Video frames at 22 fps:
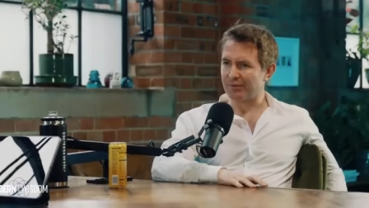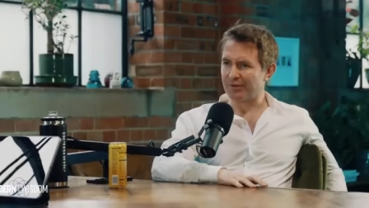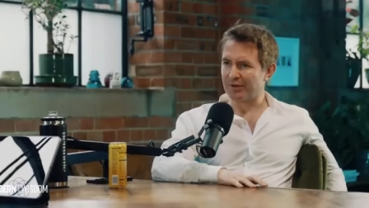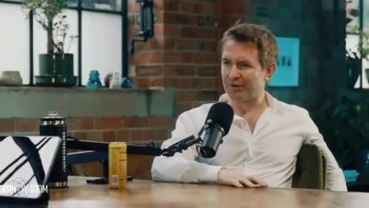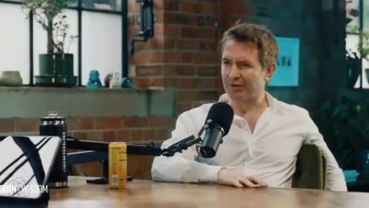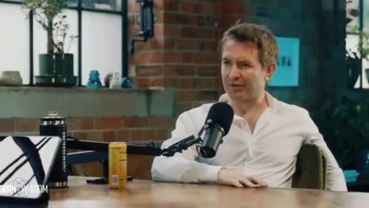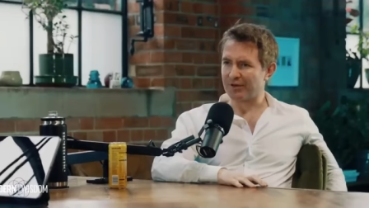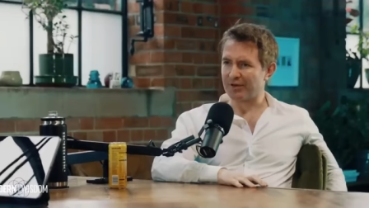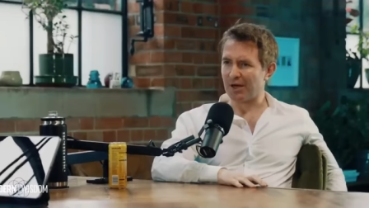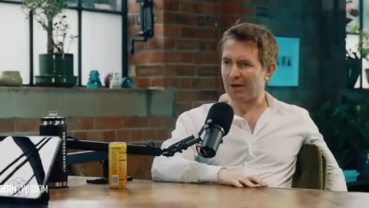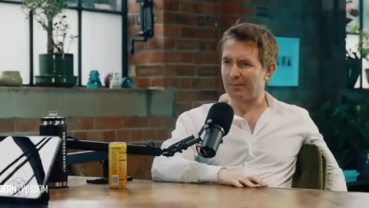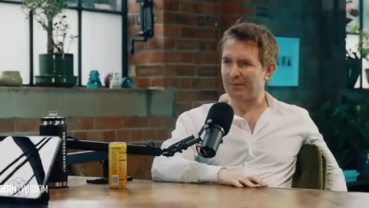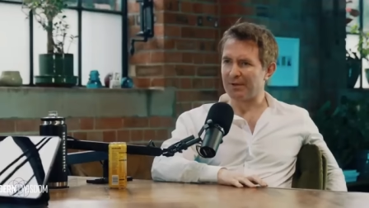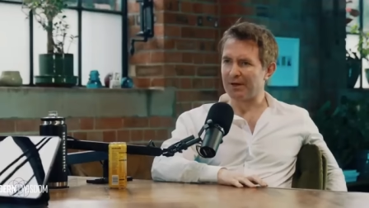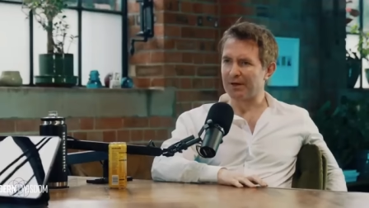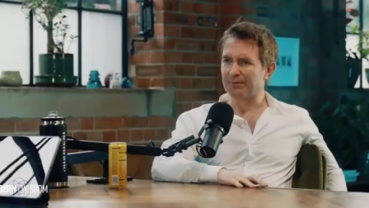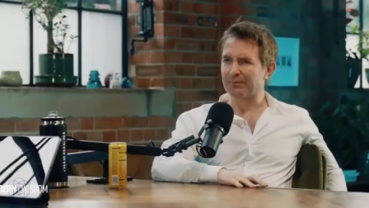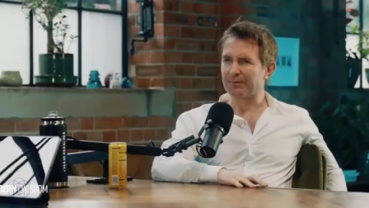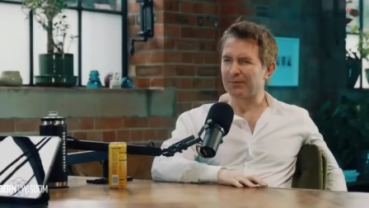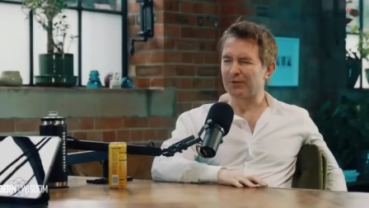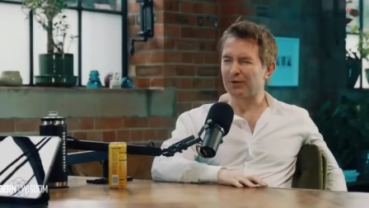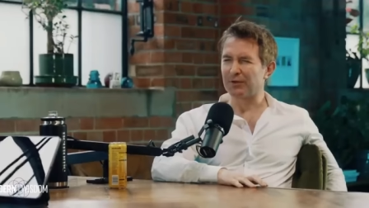Prince
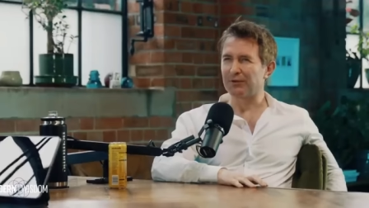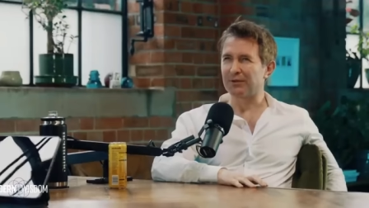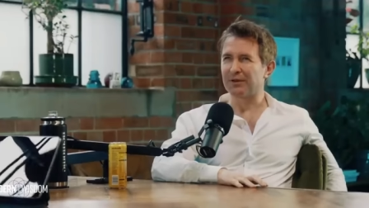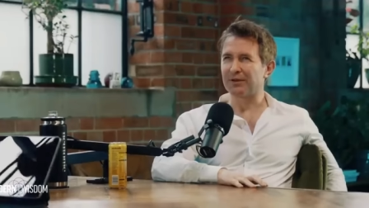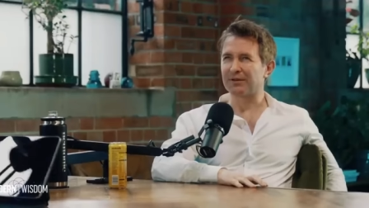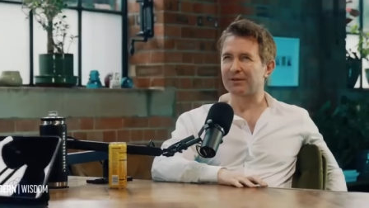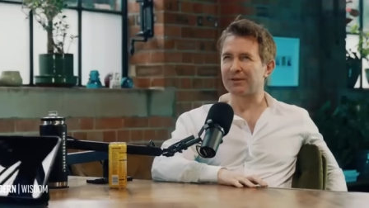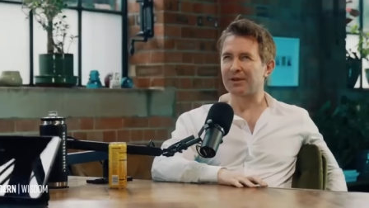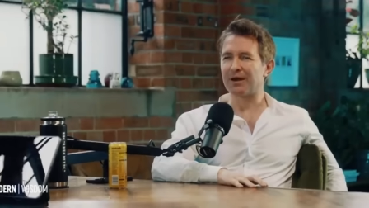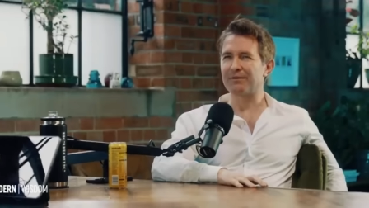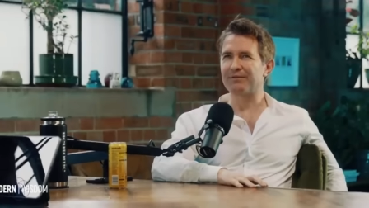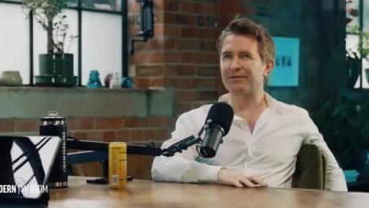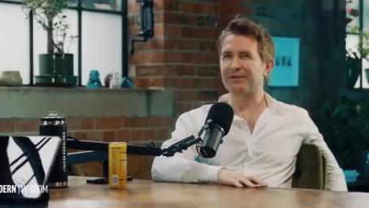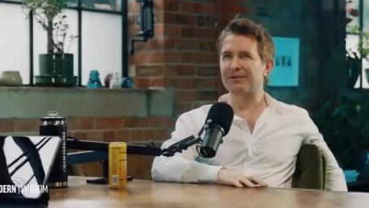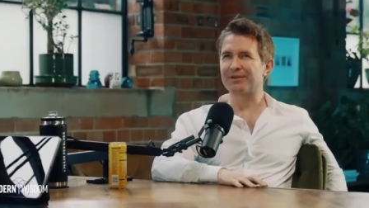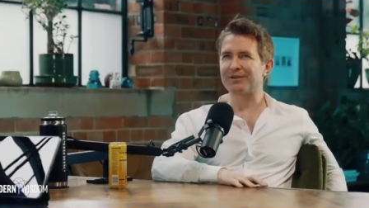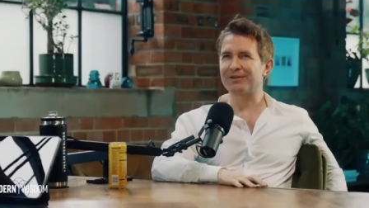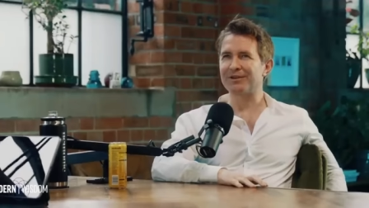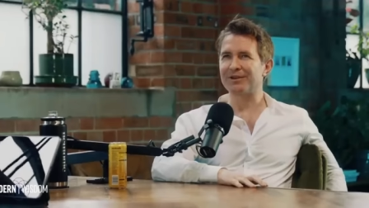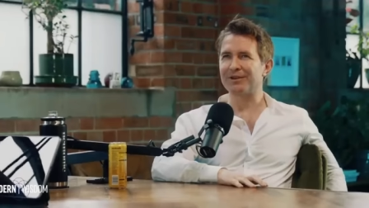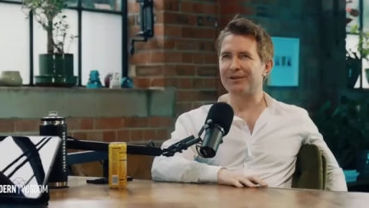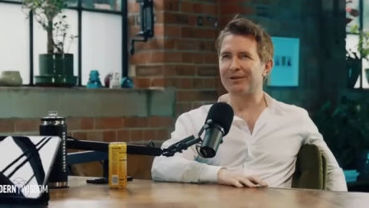Charming to discover
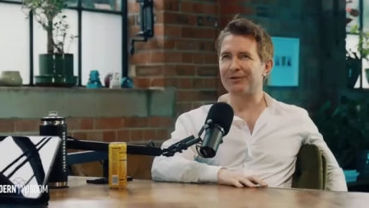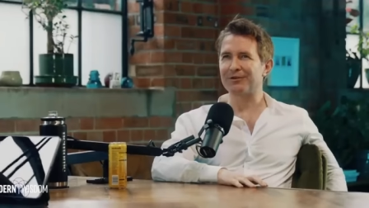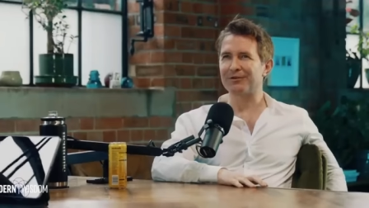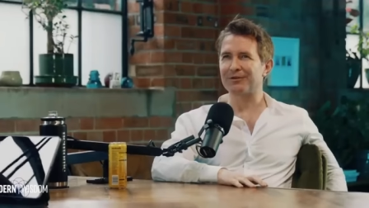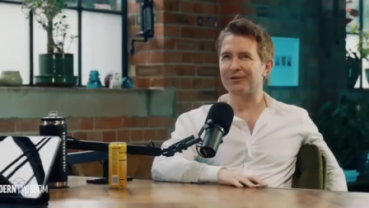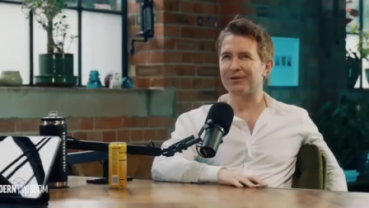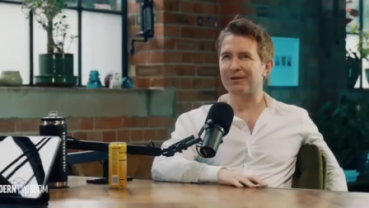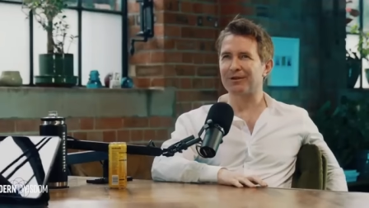that she